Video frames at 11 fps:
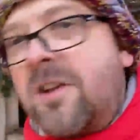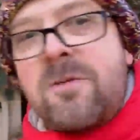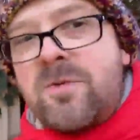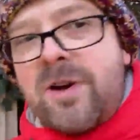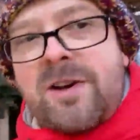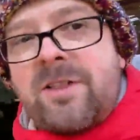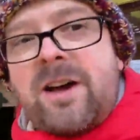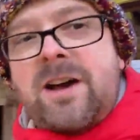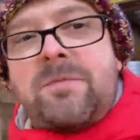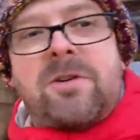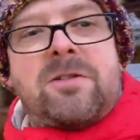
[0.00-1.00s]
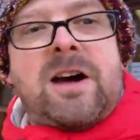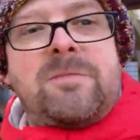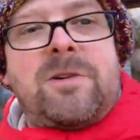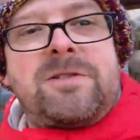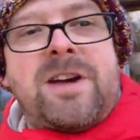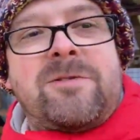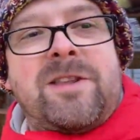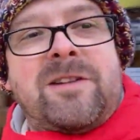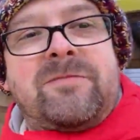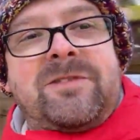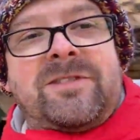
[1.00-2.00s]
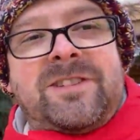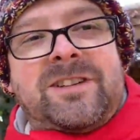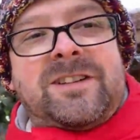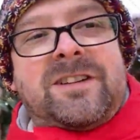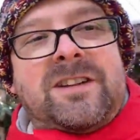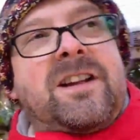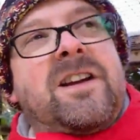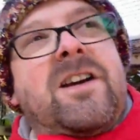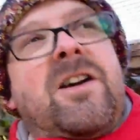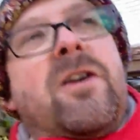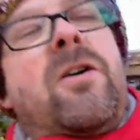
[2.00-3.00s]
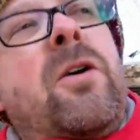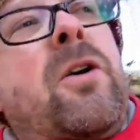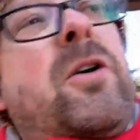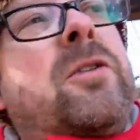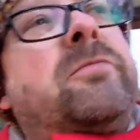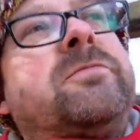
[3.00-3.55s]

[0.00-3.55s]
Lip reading: no bueno. That I'm not down with that. Oh,